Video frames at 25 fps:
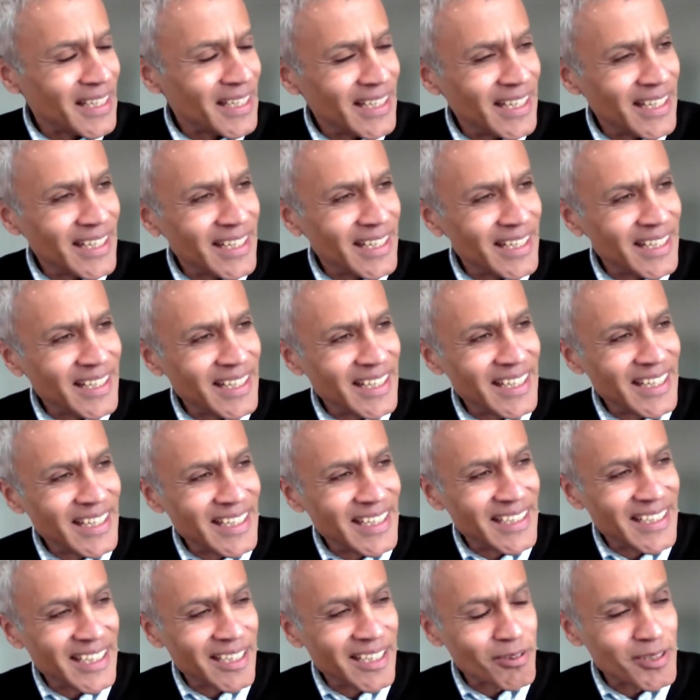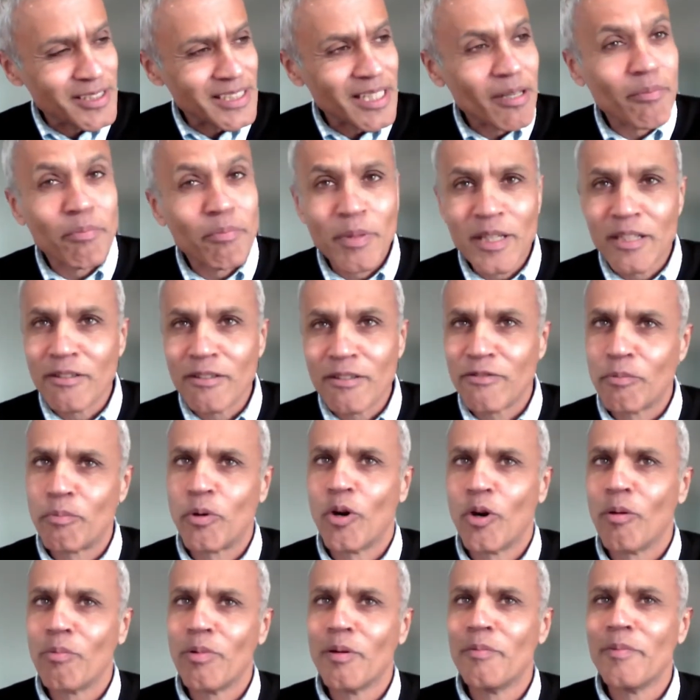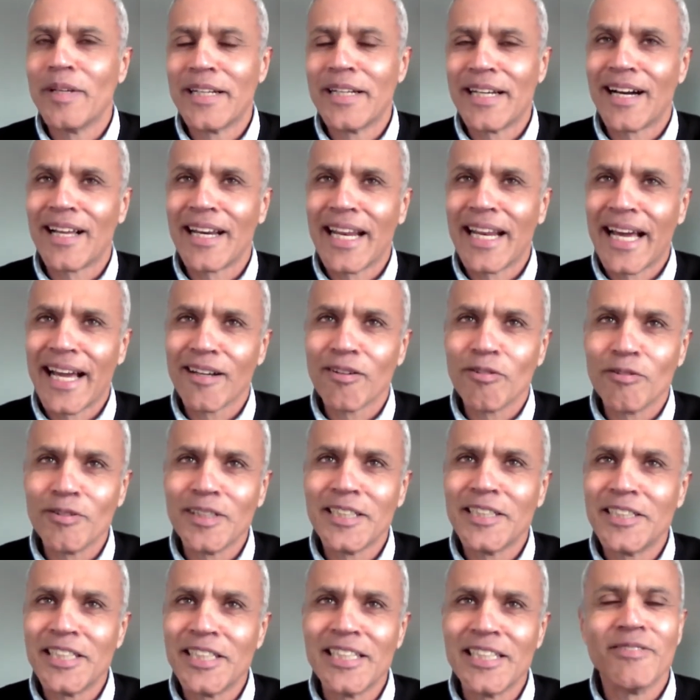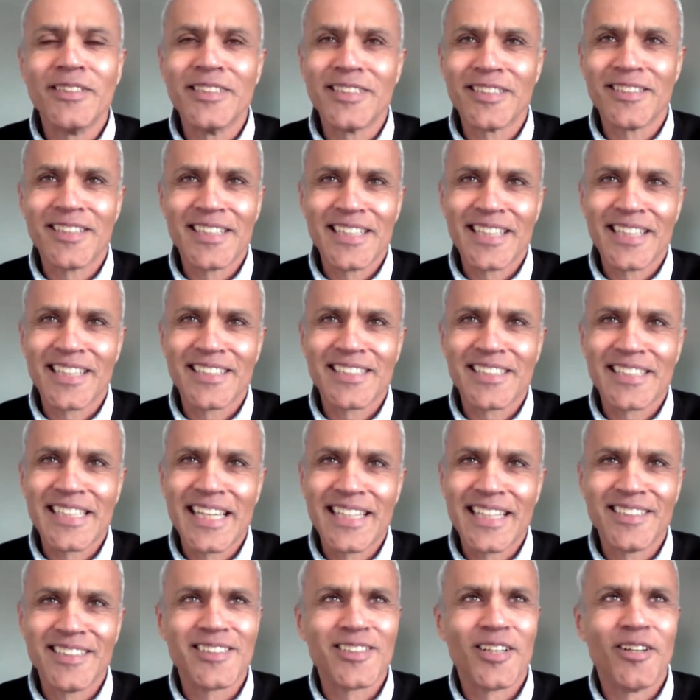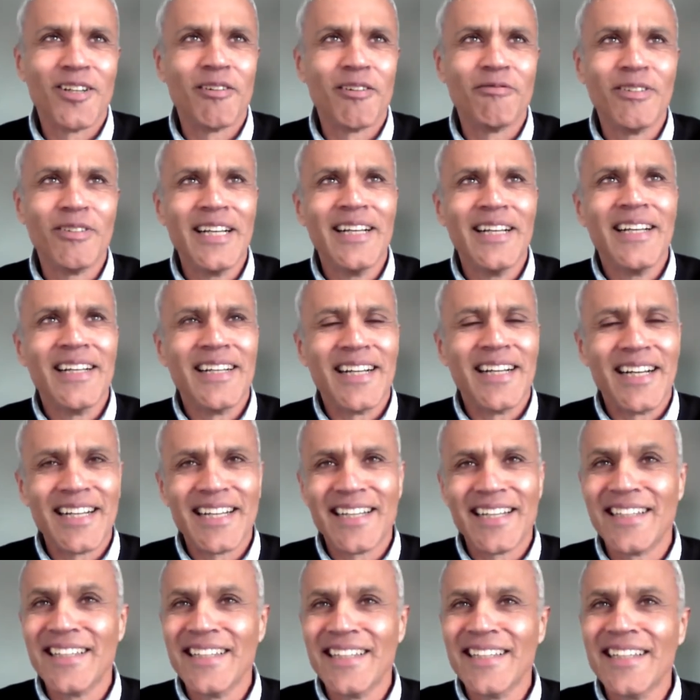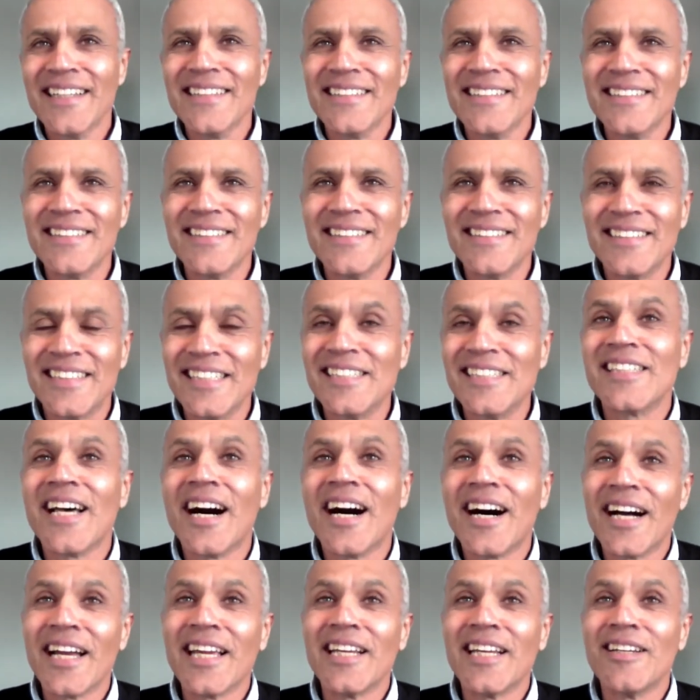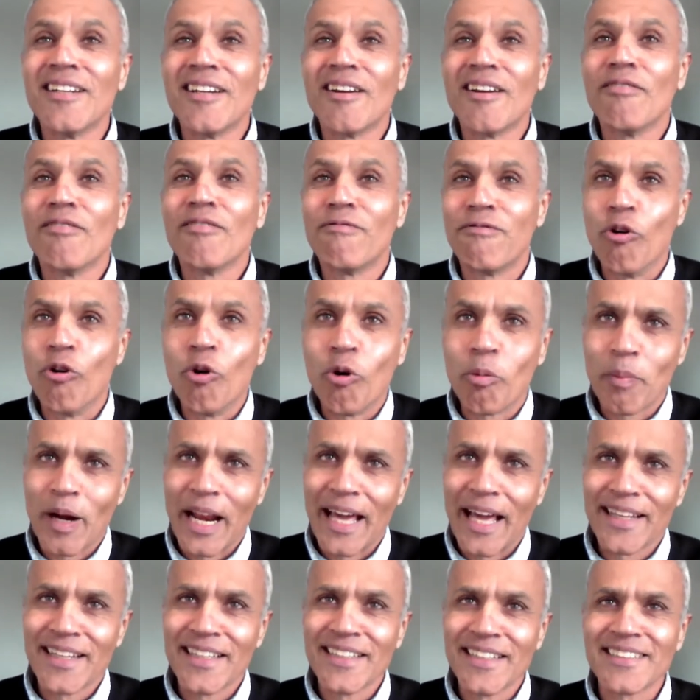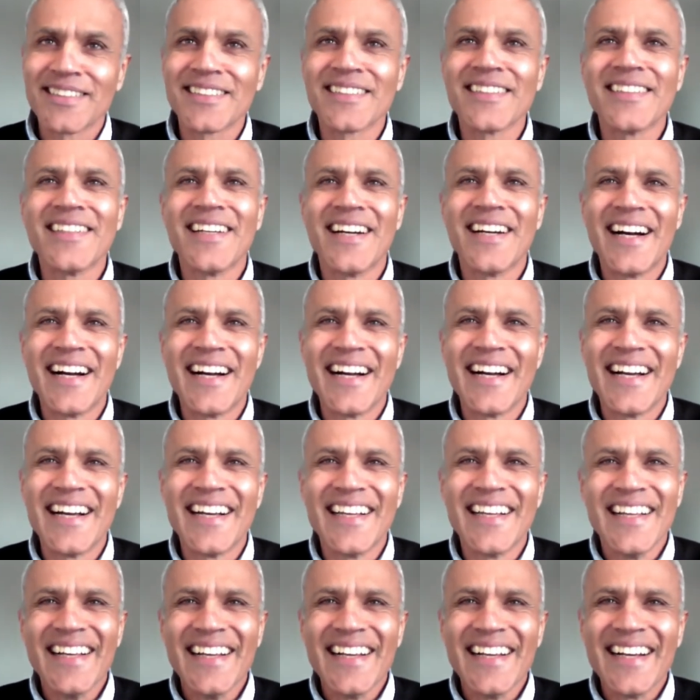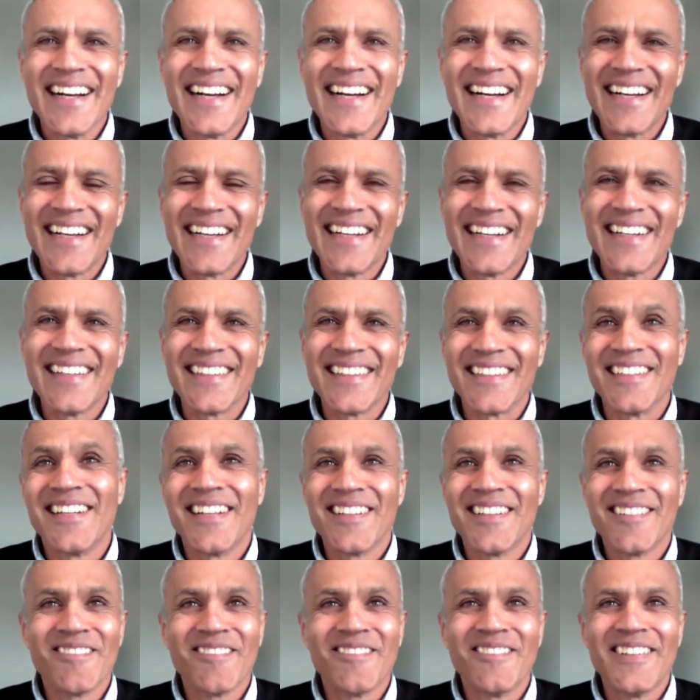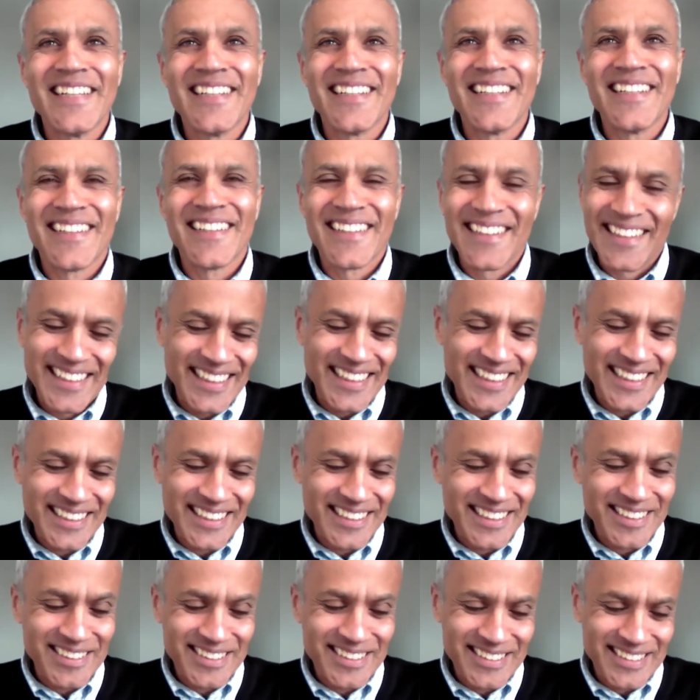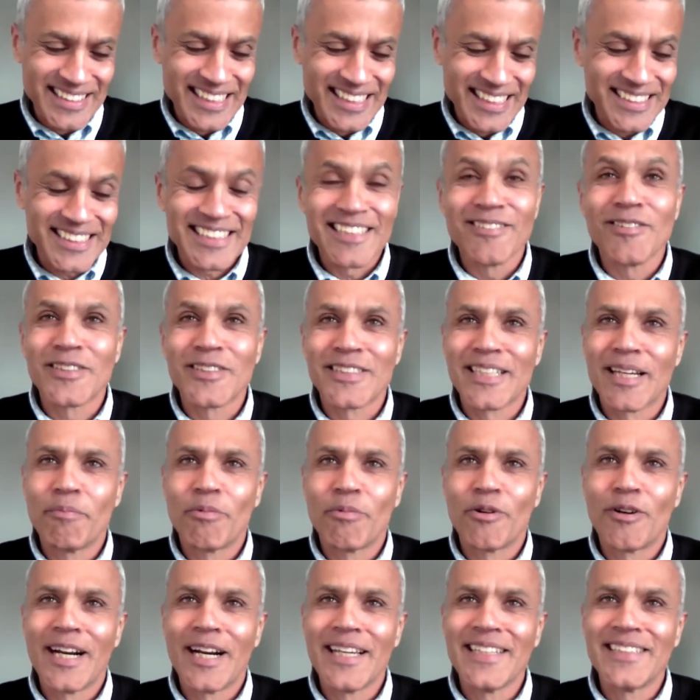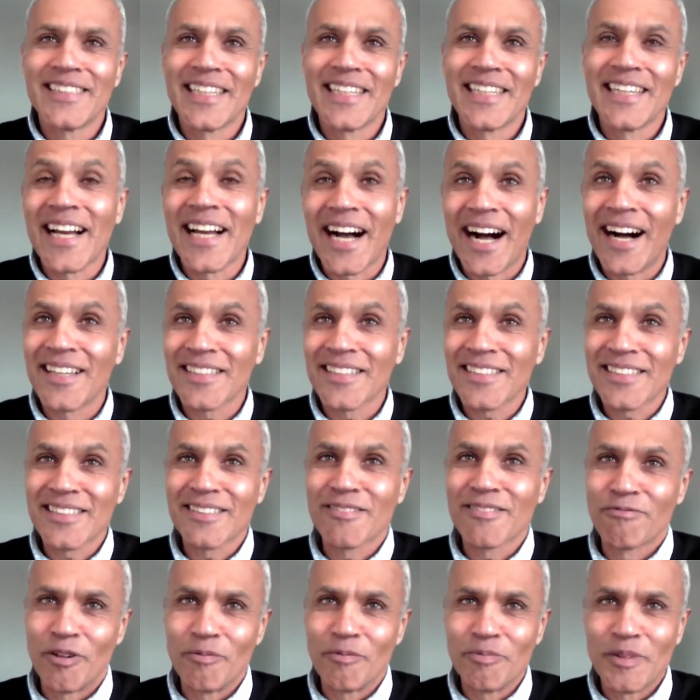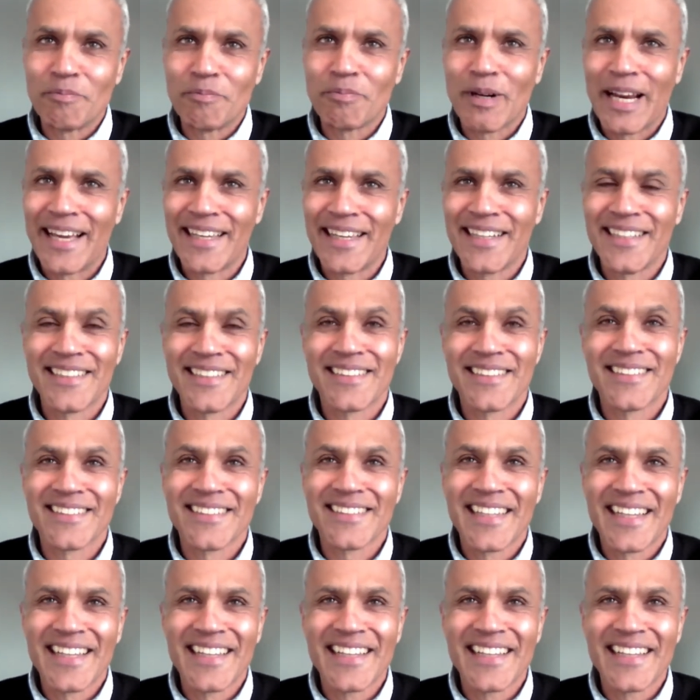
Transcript: I would say a bit of a problem in our language, even to the extent of design for planet. It's still separating us from the planet.